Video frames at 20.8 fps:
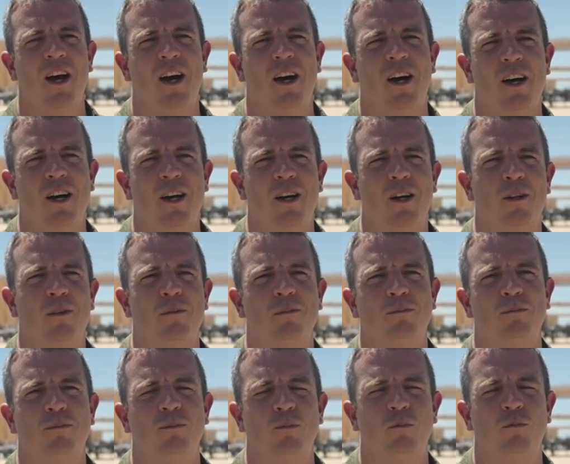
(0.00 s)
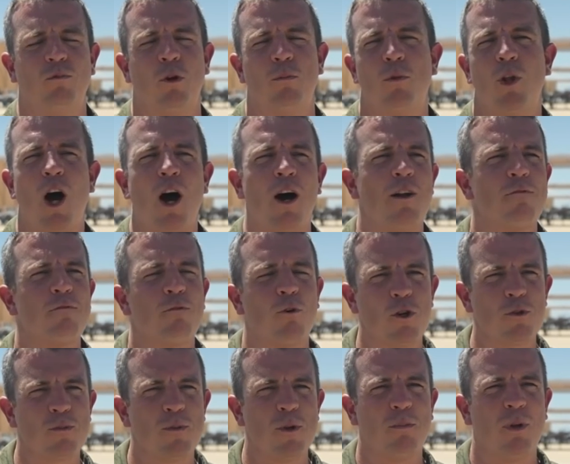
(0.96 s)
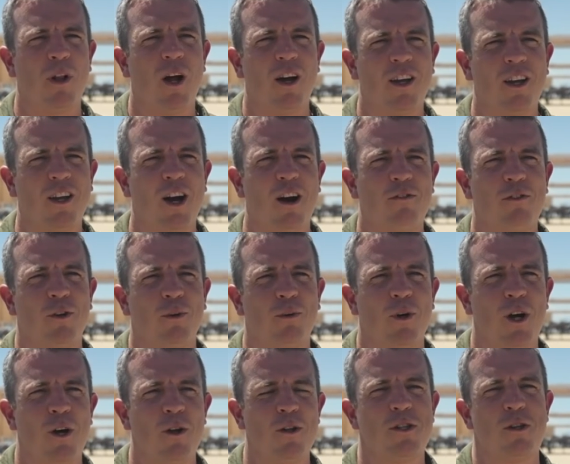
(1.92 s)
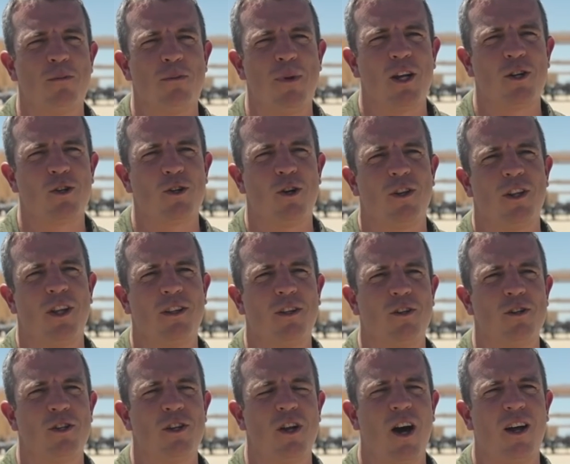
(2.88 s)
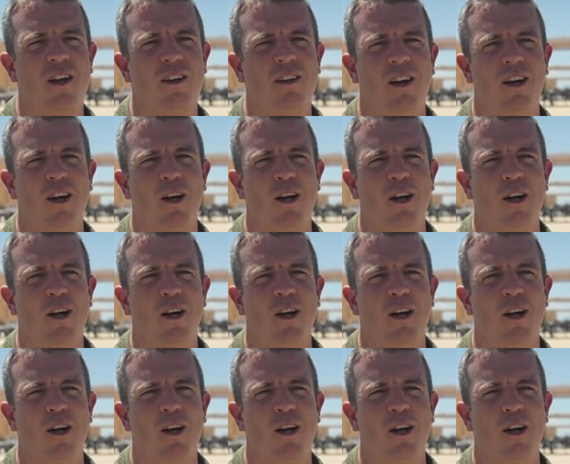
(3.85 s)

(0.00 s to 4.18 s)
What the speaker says: from law enforcement blocking off the roads to make sure that there's not